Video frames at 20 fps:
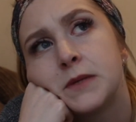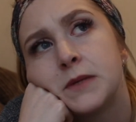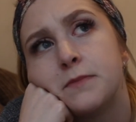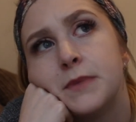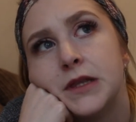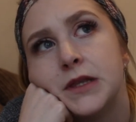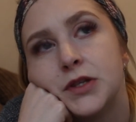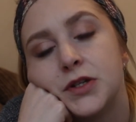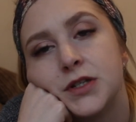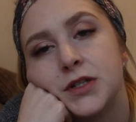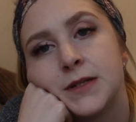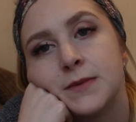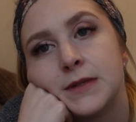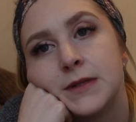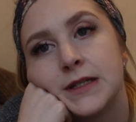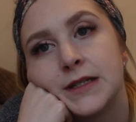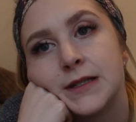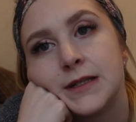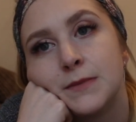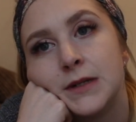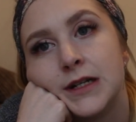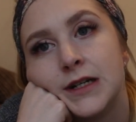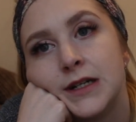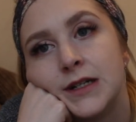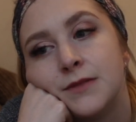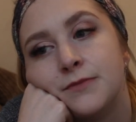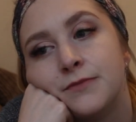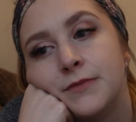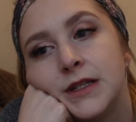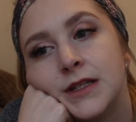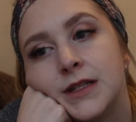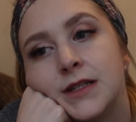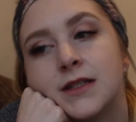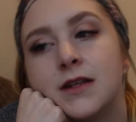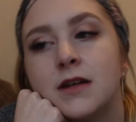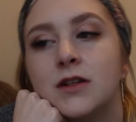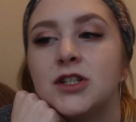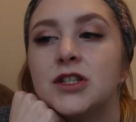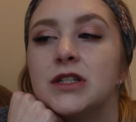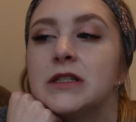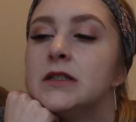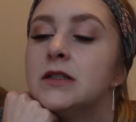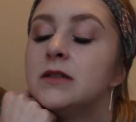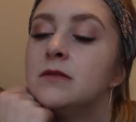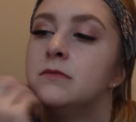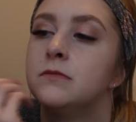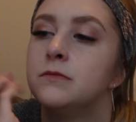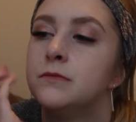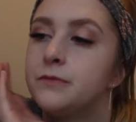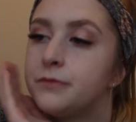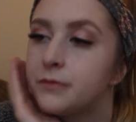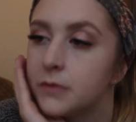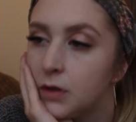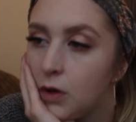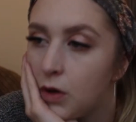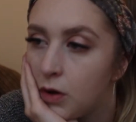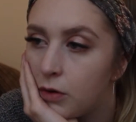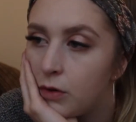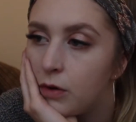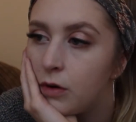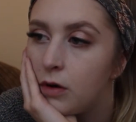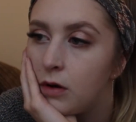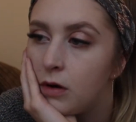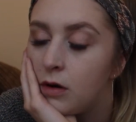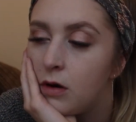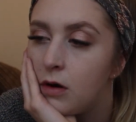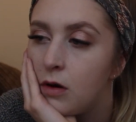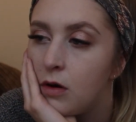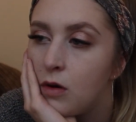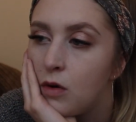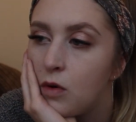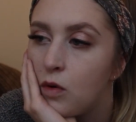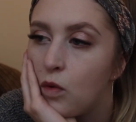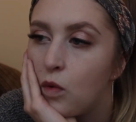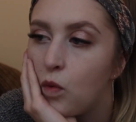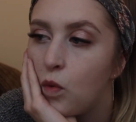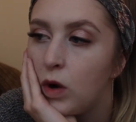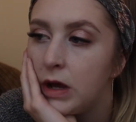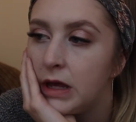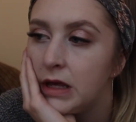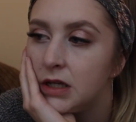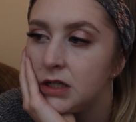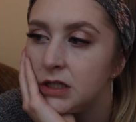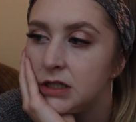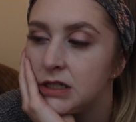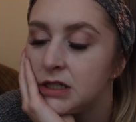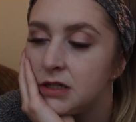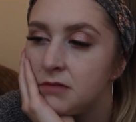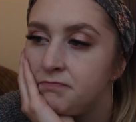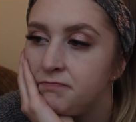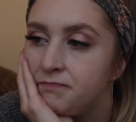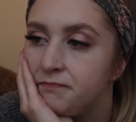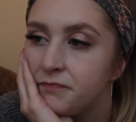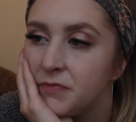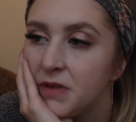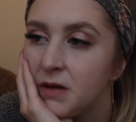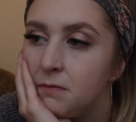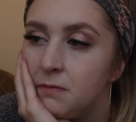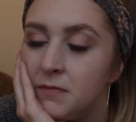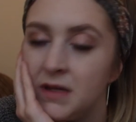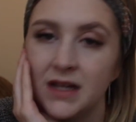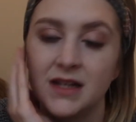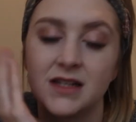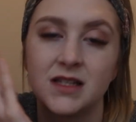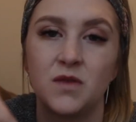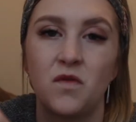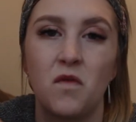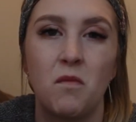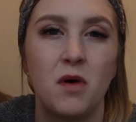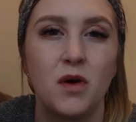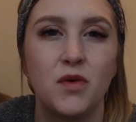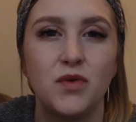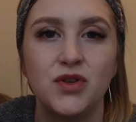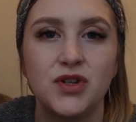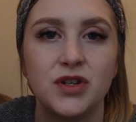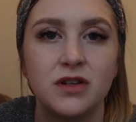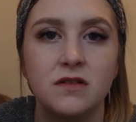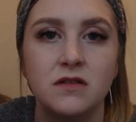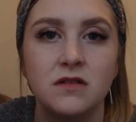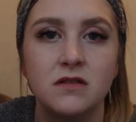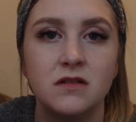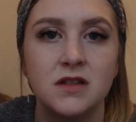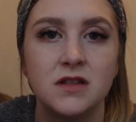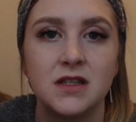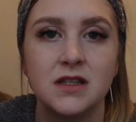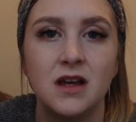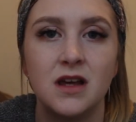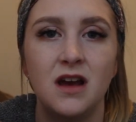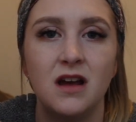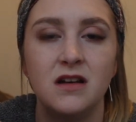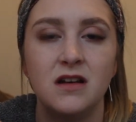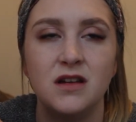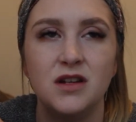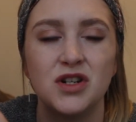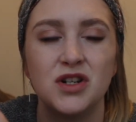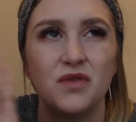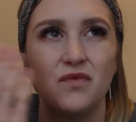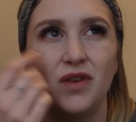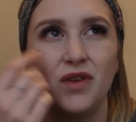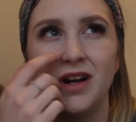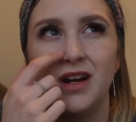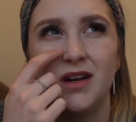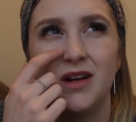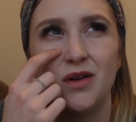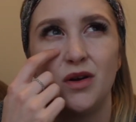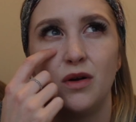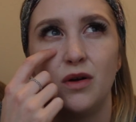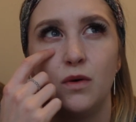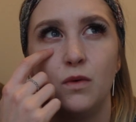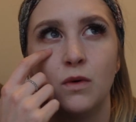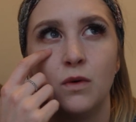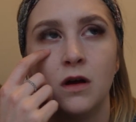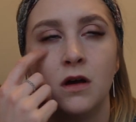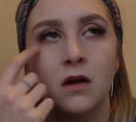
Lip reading: been through something similar. It's such a weird mix of emotions, and you don't really know